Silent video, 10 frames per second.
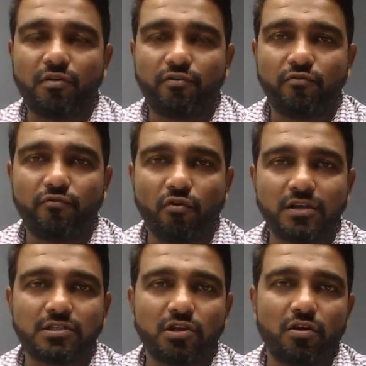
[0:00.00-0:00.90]
you
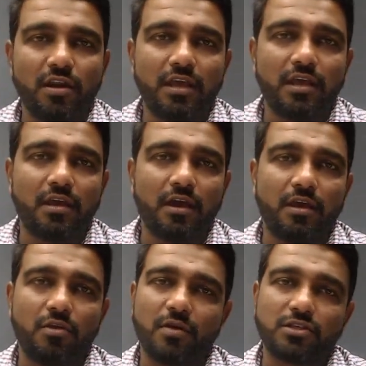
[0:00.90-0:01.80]
focus thoroughly,
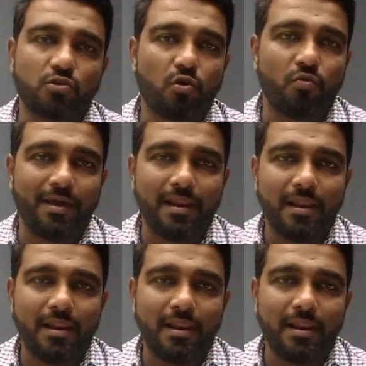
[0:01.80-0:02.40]
you can score well.